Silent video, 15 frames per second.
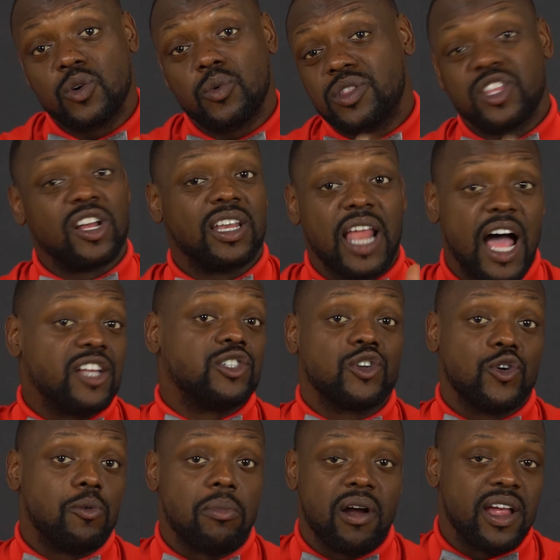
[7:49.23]
with their
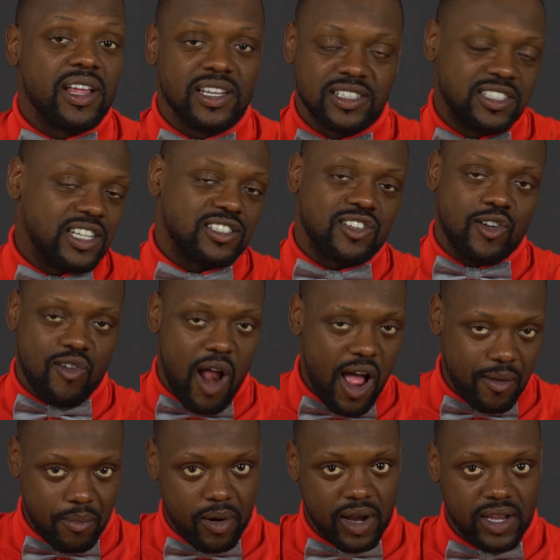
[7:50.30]
logical brain it's just the
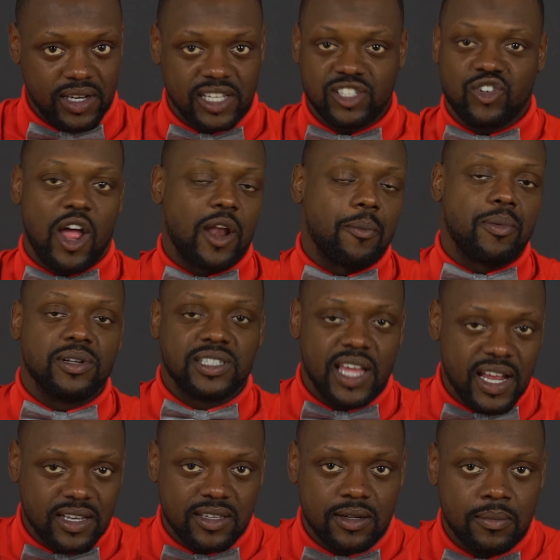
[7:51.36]
croc brain that's trying to
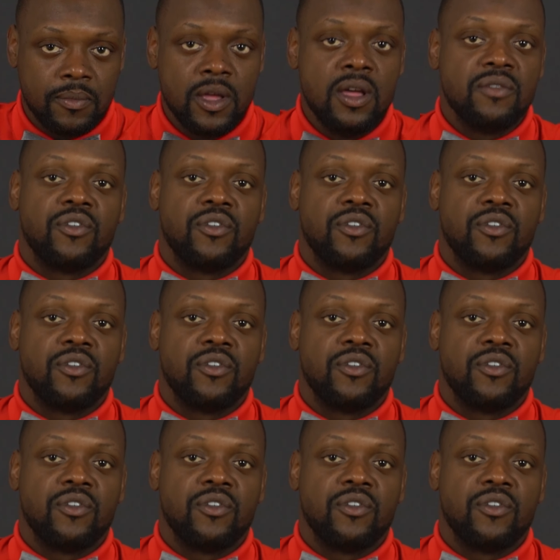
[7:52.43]
protect them